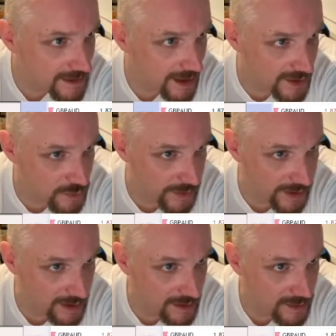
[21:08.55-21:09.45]
I just want to
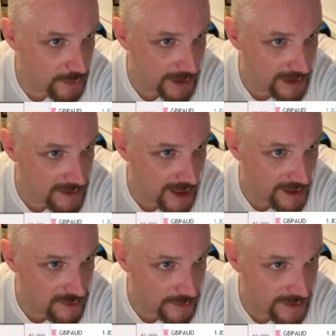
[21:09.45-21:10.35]
quickly check
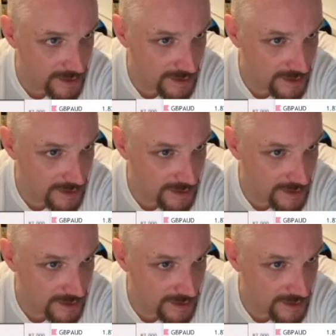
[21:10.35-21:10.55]
something.